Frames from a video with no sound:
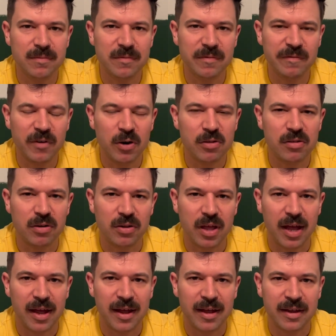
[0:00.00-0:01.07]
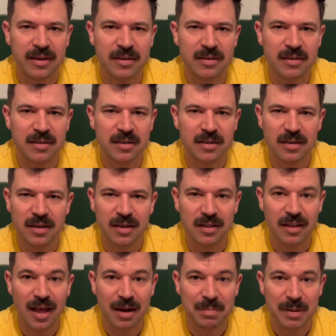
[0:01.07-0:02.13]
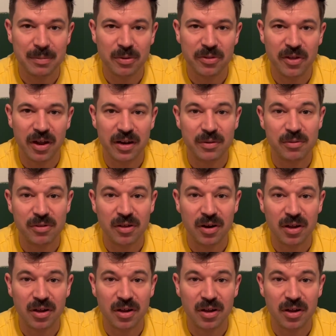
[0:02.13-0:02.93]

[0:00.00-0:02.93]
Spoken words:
versatile guy. A lot of people thought he was going to